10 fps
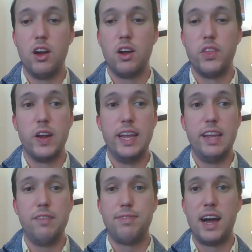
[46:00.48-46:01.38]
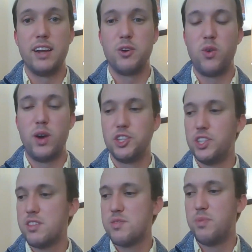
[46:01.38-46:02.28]
Are there any final
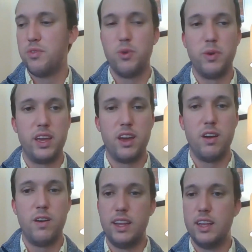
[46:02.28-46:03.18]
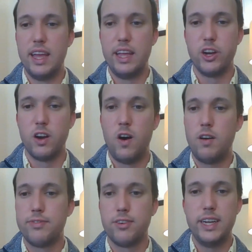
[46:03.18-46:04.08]
questions before we go? And you're
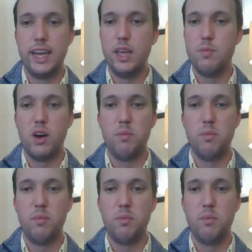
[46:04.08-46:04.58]
all free to email